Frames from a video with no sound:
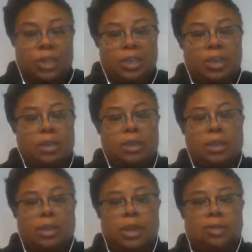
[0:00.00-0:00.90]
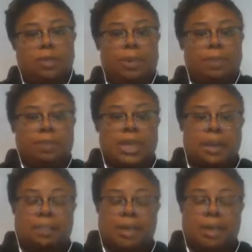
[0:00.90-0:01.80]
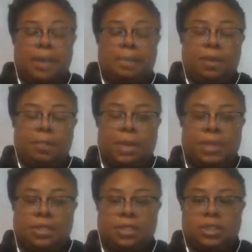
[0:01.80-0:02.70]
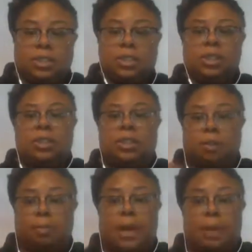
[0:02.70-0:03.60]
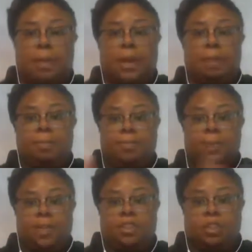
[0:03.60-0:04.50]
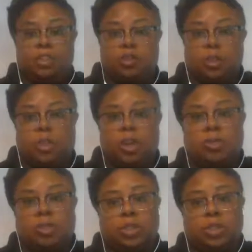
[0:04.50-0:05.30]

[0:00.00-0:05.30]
When people type in the name of your business, it'll pop up in the search results.